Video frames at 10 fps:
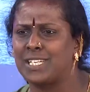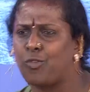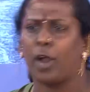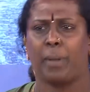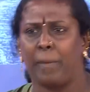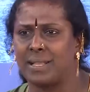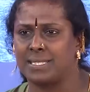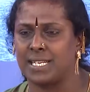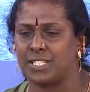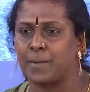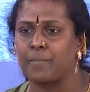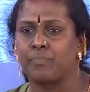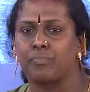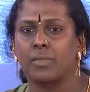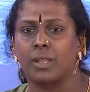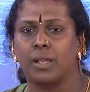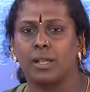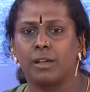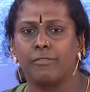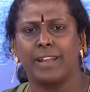it? What baby is it?
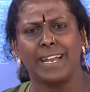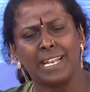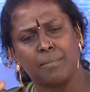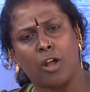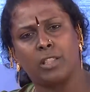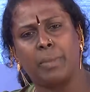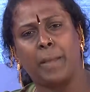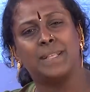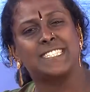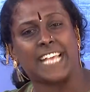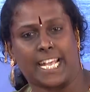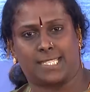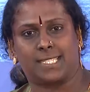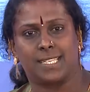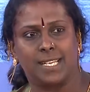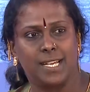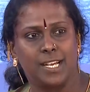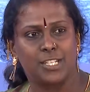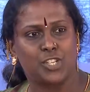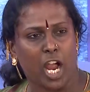Forget about the baby's sex.
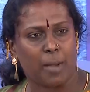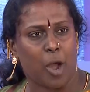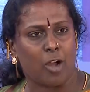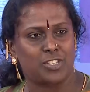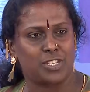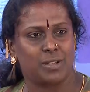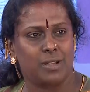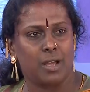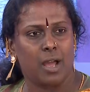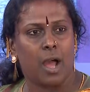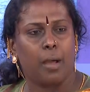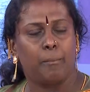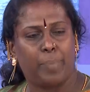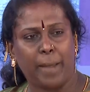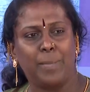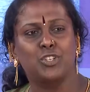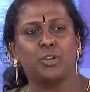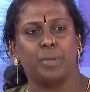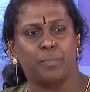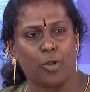Talk about baby
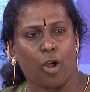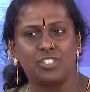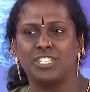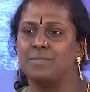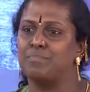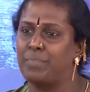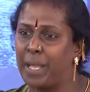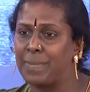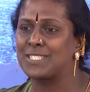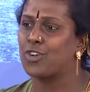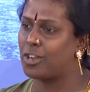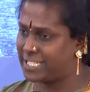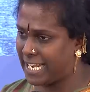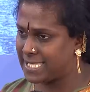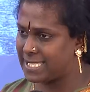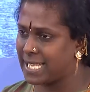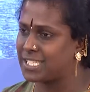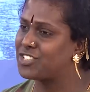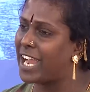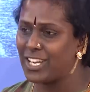should be brought in baby's context, as a
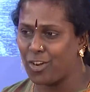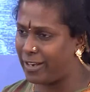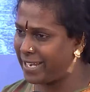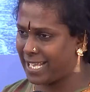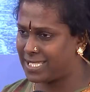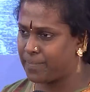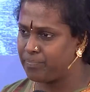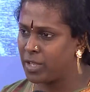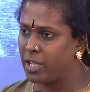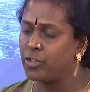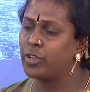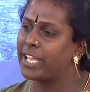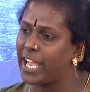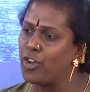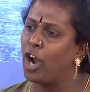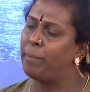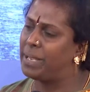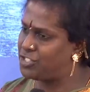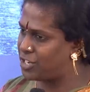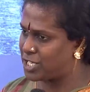child context. You cannot be
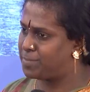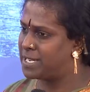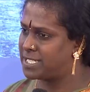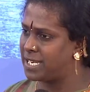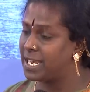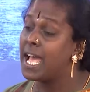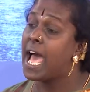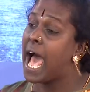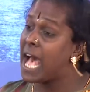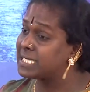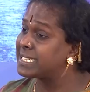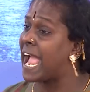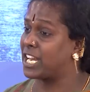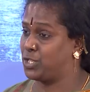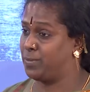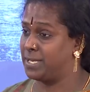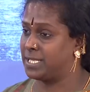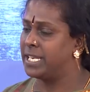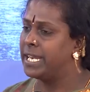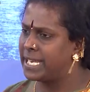judgmental as an
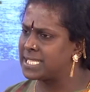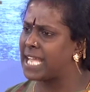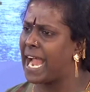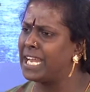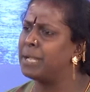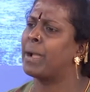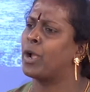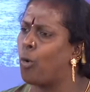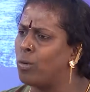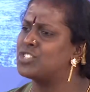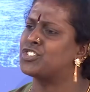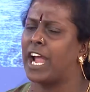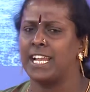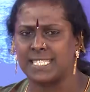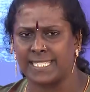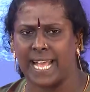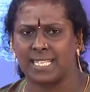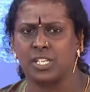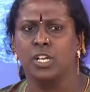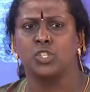activist deciding my own child's
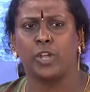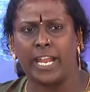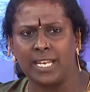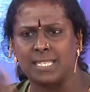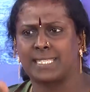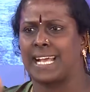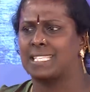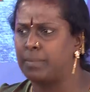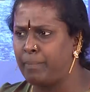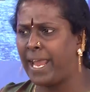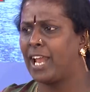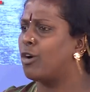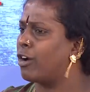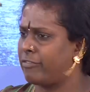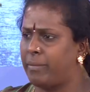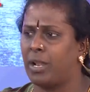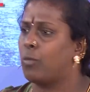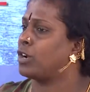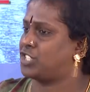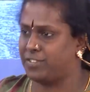sex to intersex, male or female or
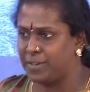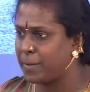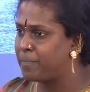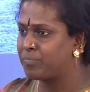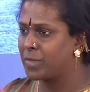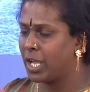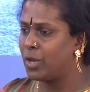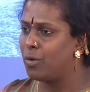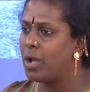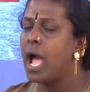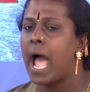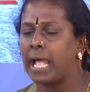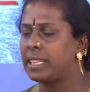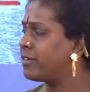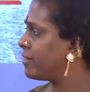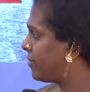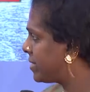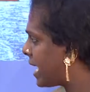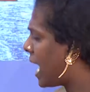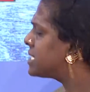whatever. You know, I think with
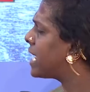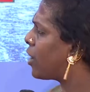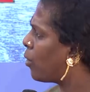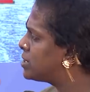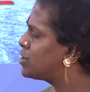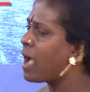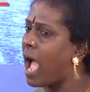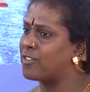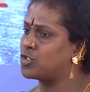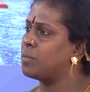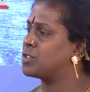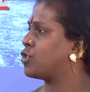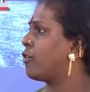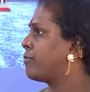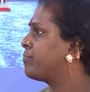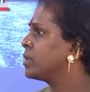that I also have so much of